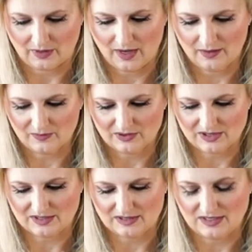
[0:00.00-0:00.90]
Okay, we
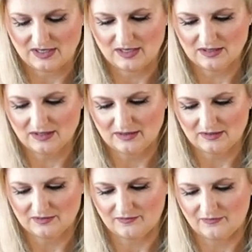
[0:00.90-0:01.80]
just need
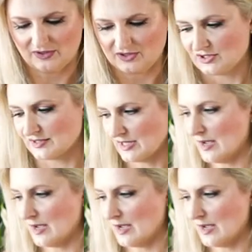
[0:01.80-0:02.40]
to finish this